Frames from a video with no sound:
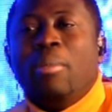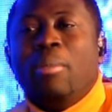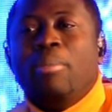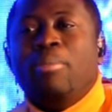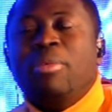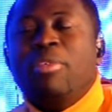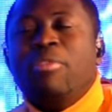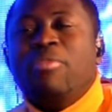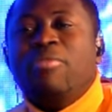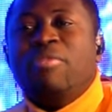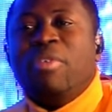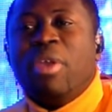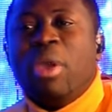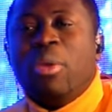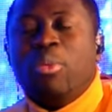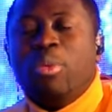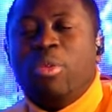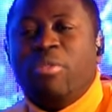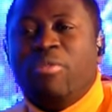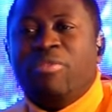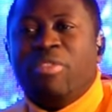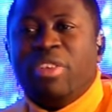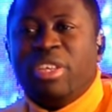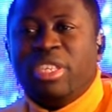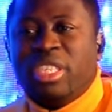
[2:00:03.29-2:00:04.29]
Be very
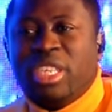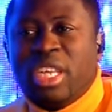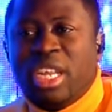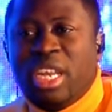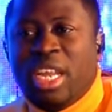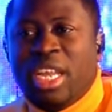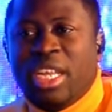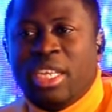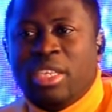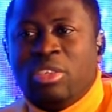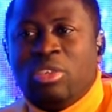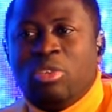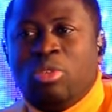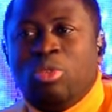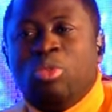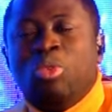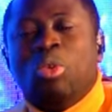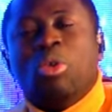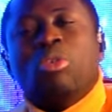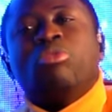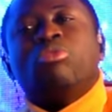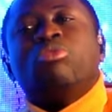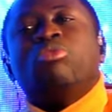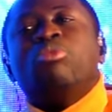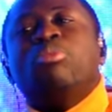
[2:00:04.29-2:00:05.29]
vigilant
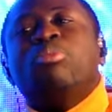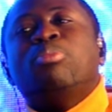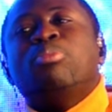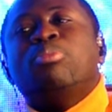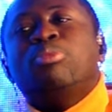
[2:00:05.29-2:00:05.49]
not to